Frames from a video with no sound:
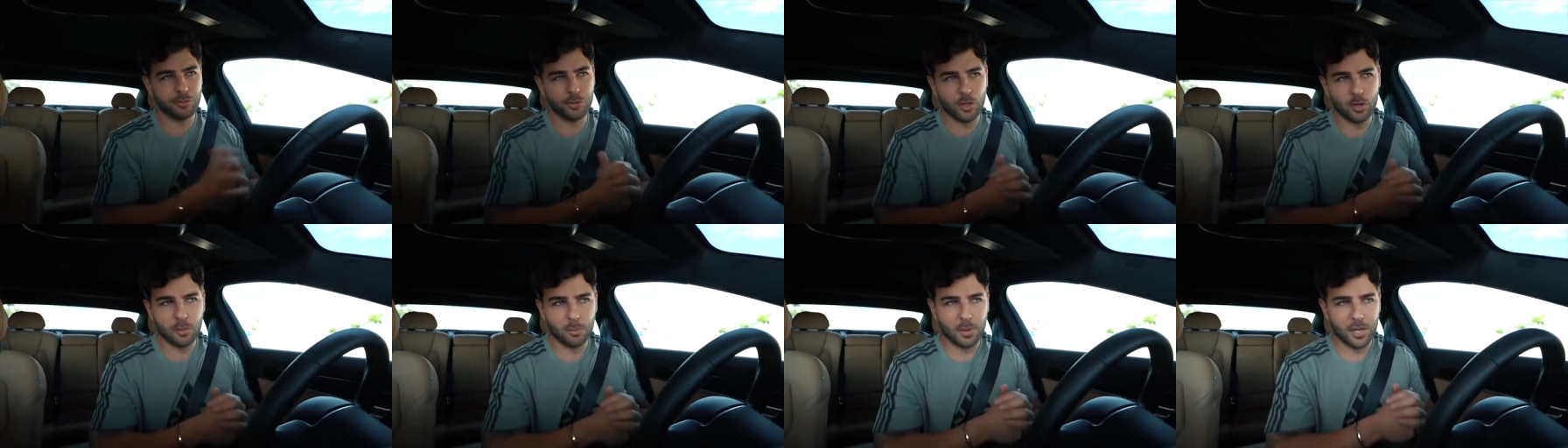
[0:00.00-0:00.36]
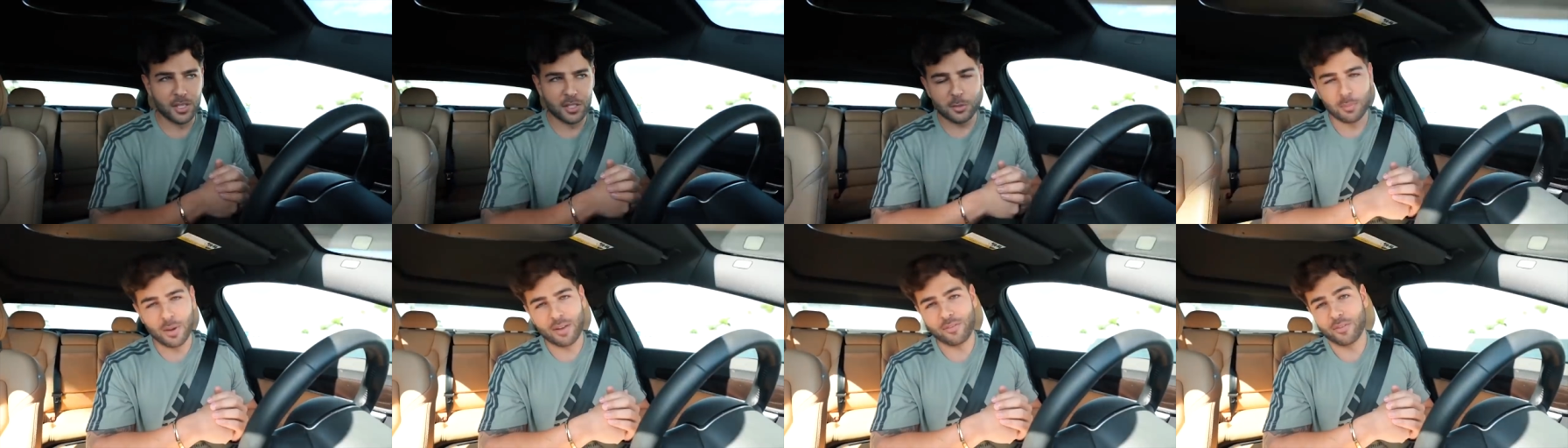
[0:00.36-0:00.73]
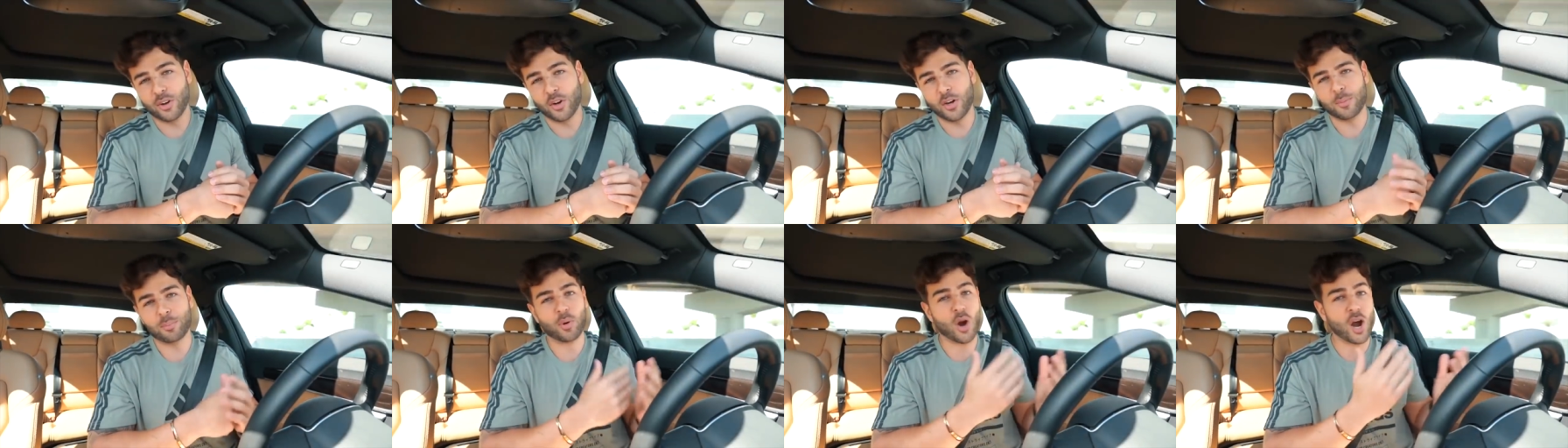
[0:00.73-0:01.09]
a few months, my
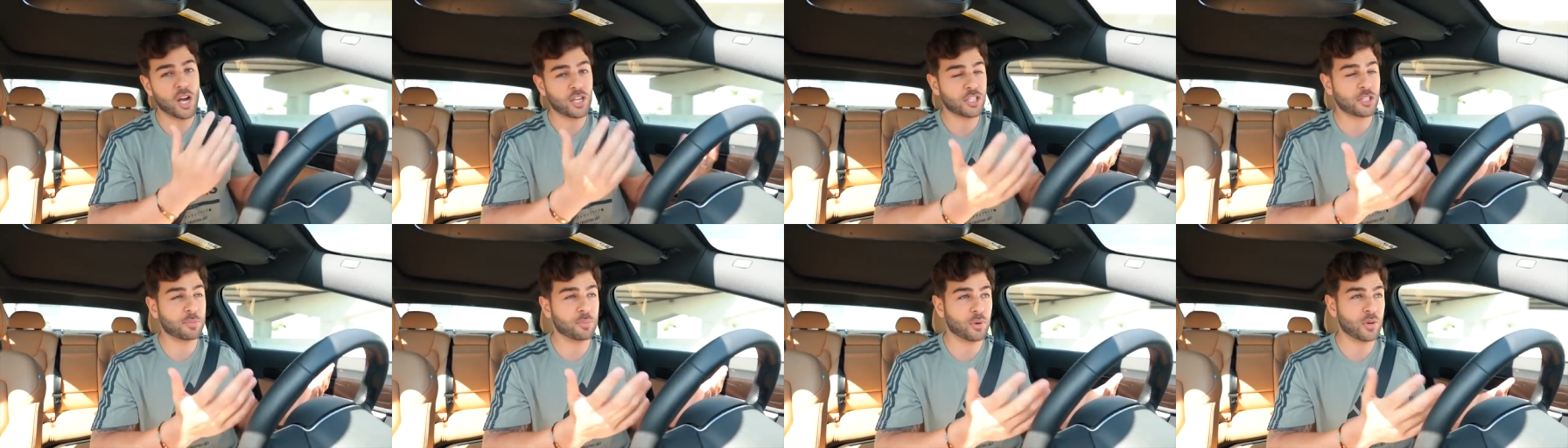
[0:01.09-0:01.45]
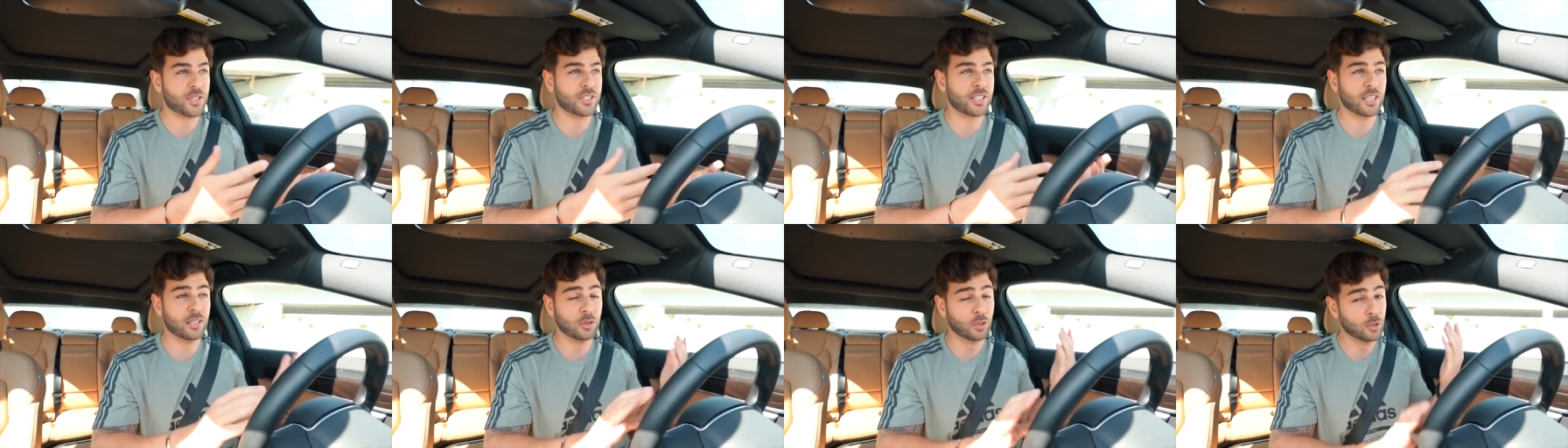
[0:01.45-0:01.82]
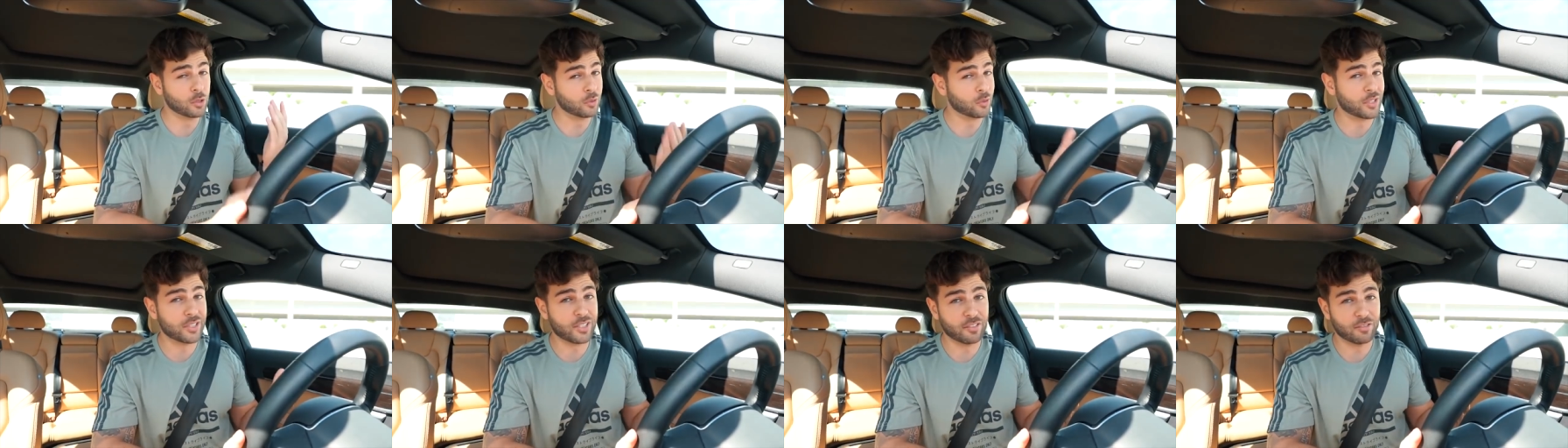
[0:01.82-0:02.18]
very prosperous and
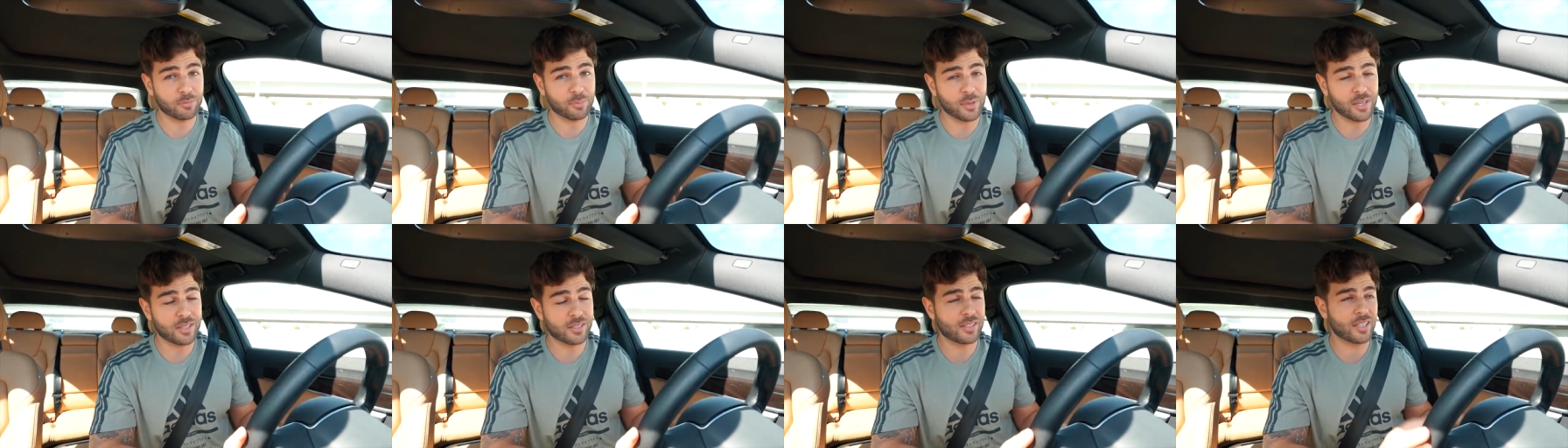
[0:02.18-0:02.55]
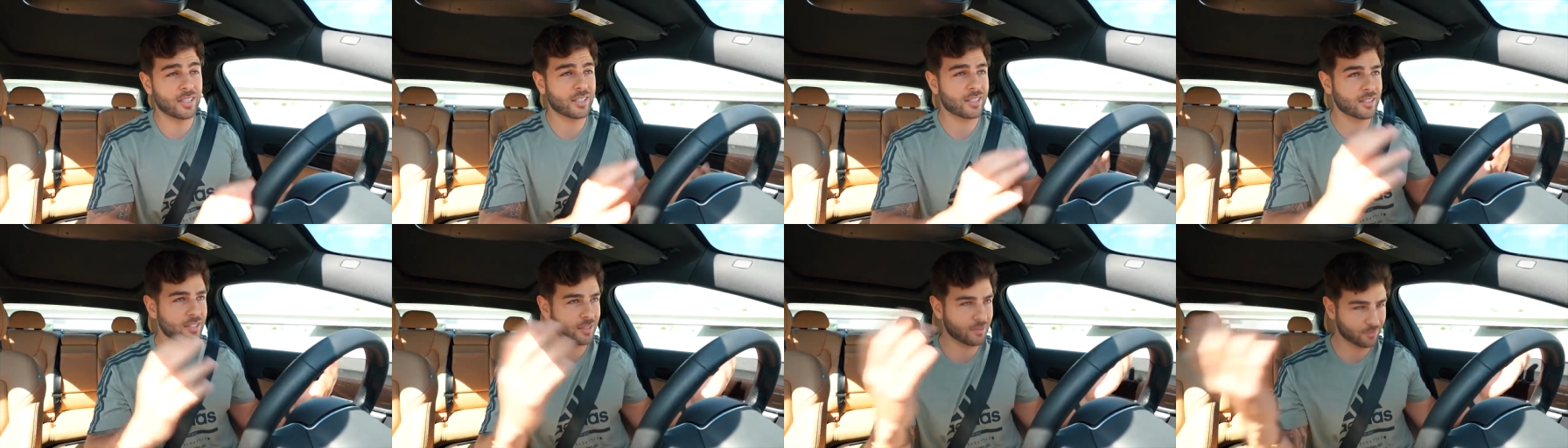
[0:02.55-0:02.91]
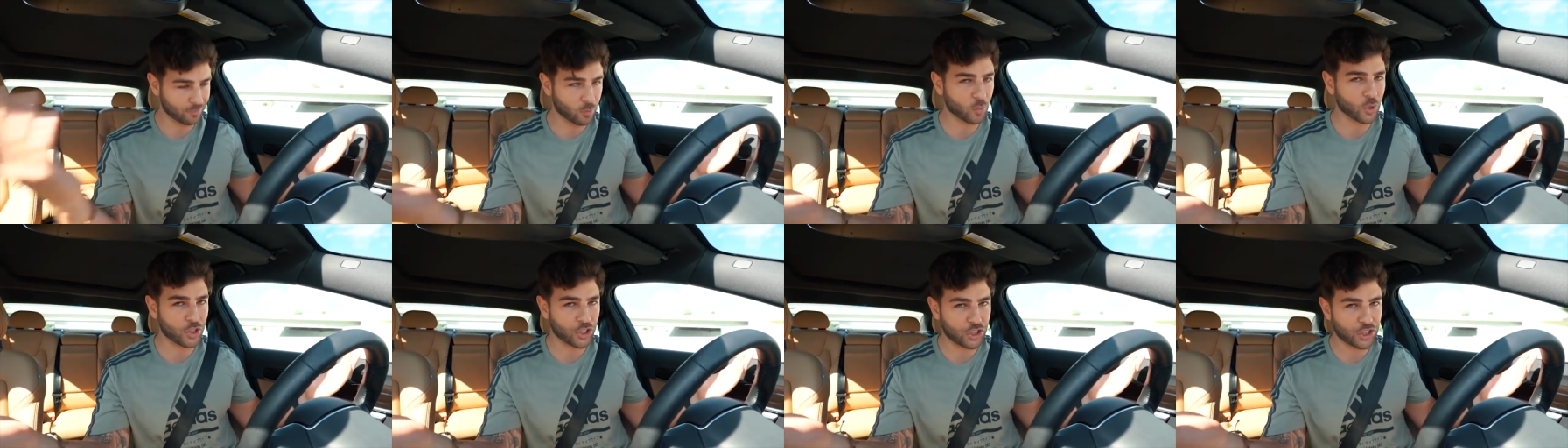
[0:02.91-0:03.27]
lucrative business
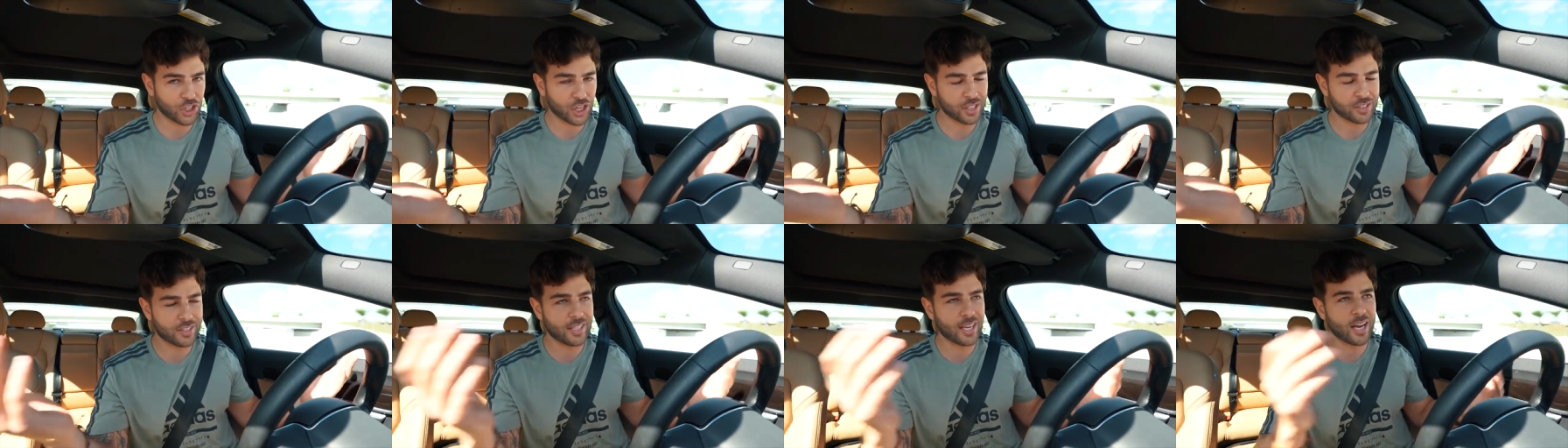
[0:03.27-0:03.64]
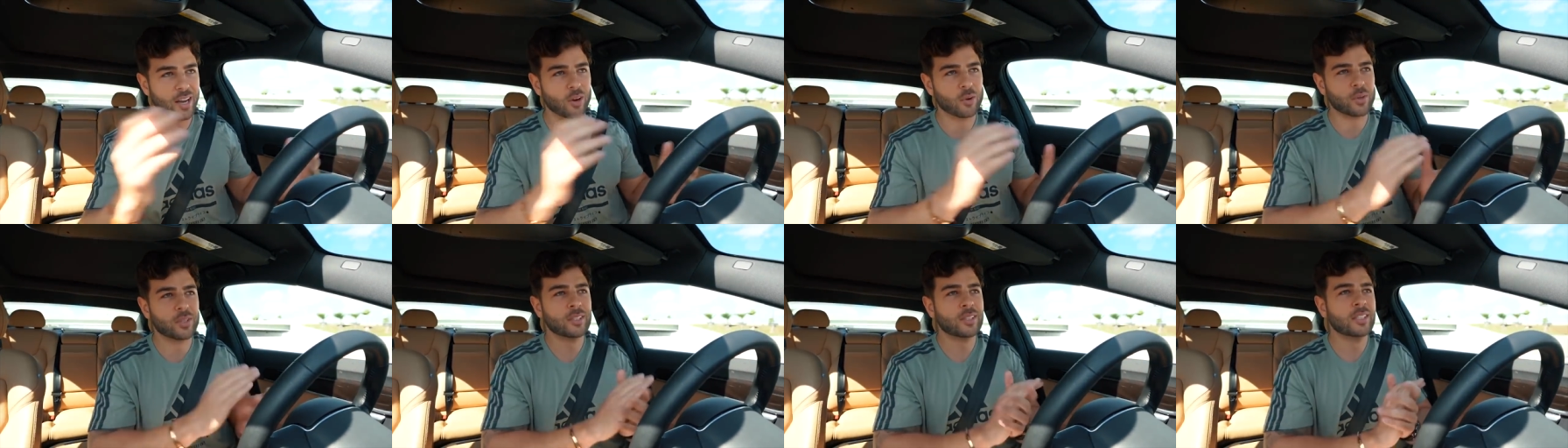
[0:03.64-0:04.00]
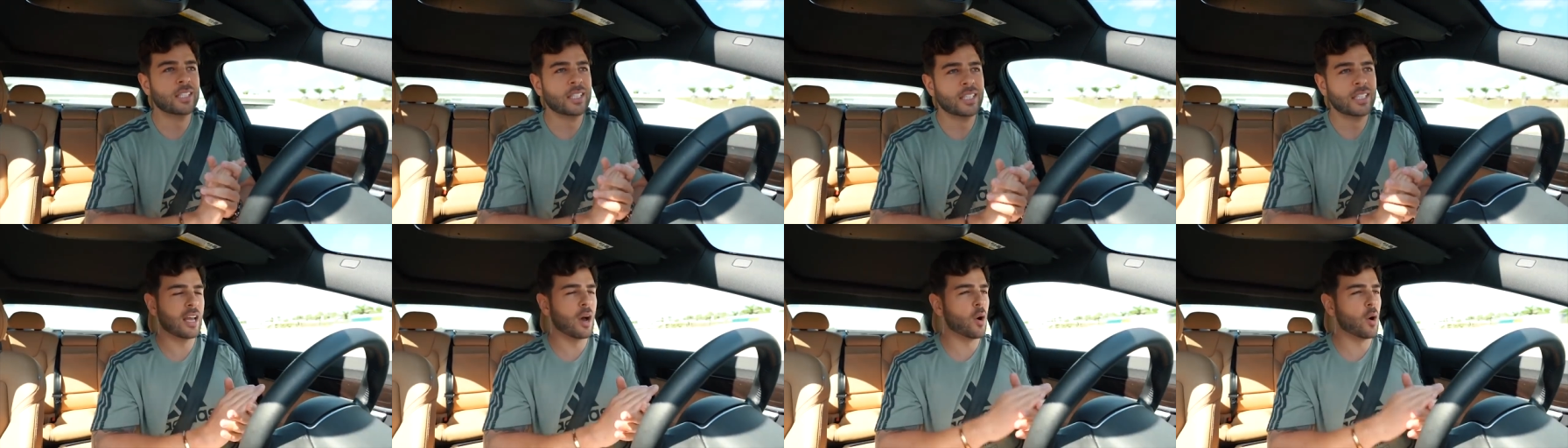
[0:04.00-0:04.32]
was shut down.